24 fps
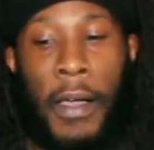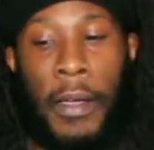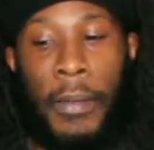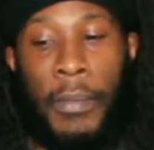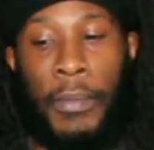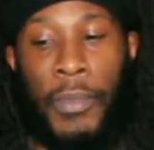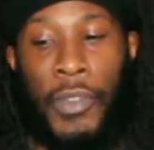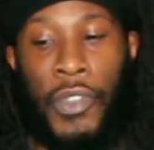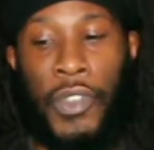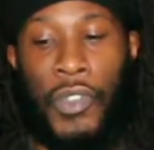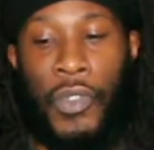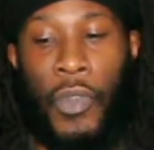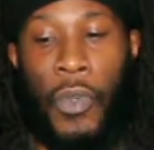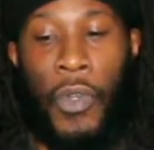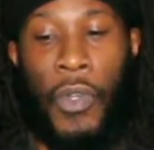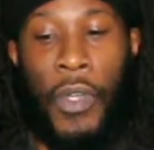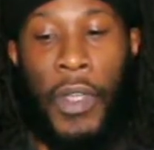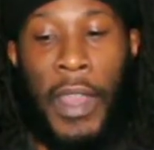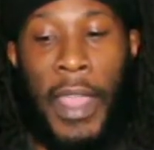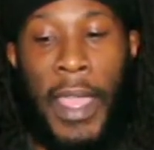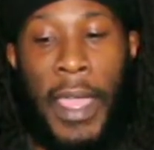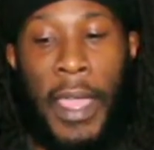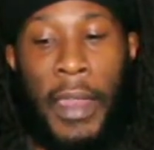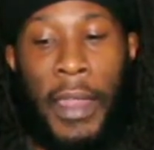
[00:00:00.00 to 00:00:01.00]
stored
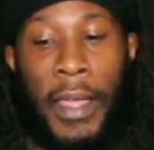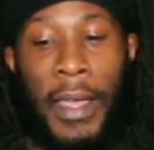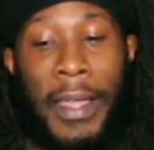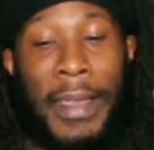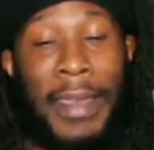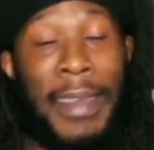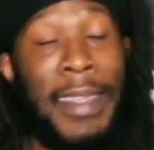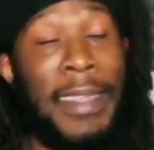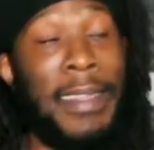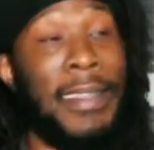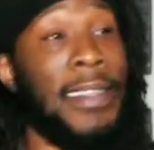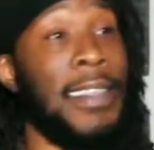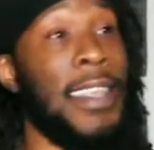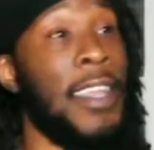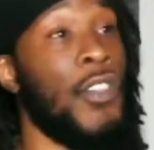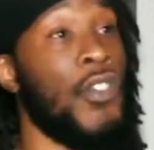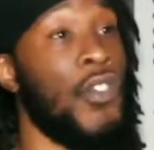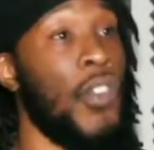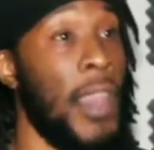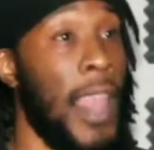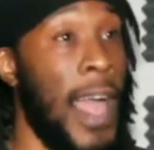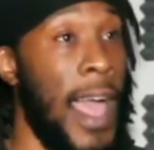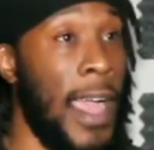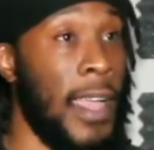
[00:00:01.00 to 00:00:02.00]
in a
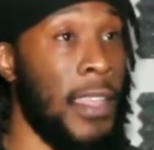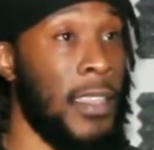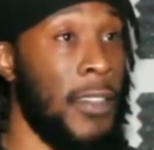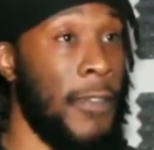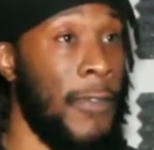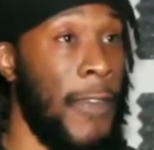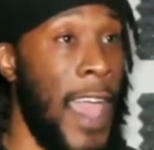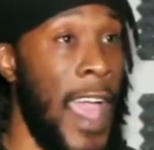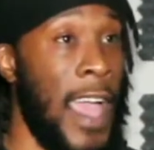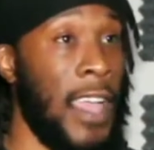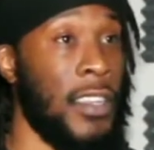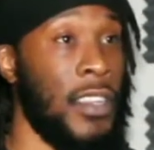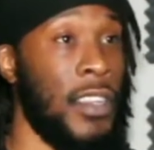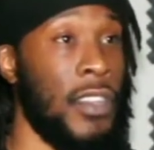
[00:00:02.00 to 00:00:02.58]
decentralized fashion,